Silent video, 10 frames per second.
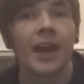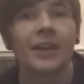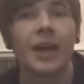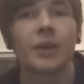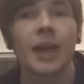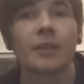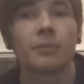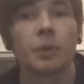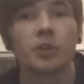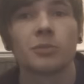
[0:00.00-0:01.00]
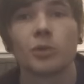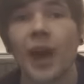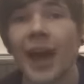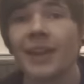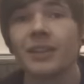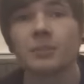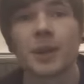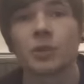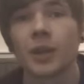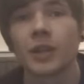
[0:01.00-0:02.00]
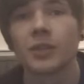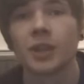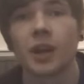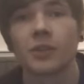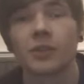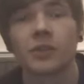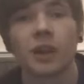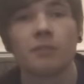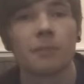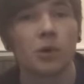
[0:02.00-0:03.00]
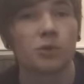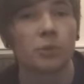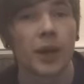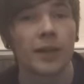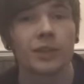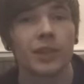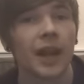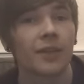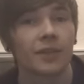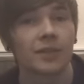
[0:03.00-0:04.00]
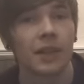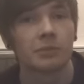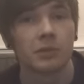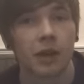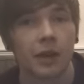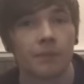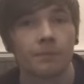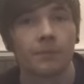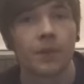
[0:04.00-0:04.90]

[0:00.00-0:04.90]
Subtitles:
and now they have a possible 8 special energy cards to serve multiple energy at the same time.